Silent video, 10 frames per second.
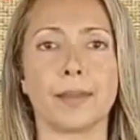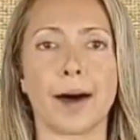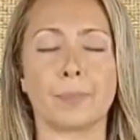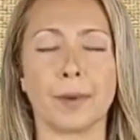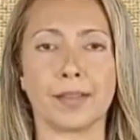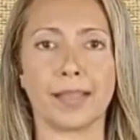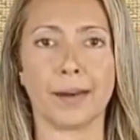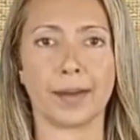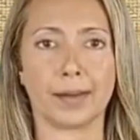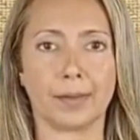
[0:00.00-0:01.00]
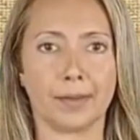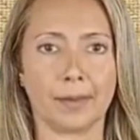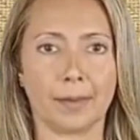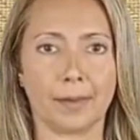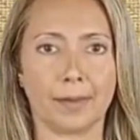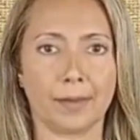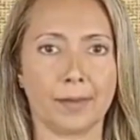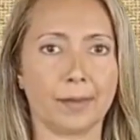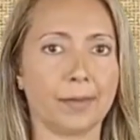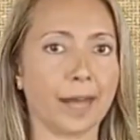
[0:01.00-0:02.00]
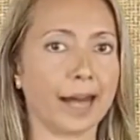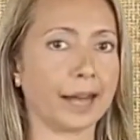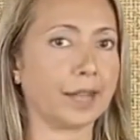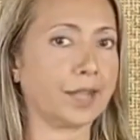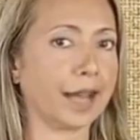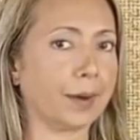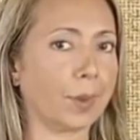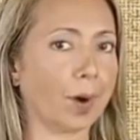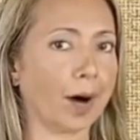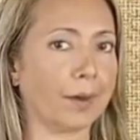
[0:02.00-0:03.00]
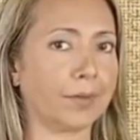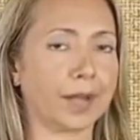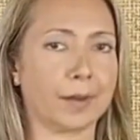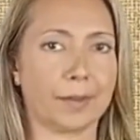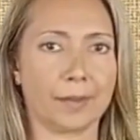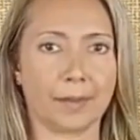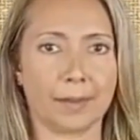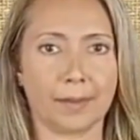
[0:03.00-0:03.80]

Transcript: Number 7. Getting sick more often.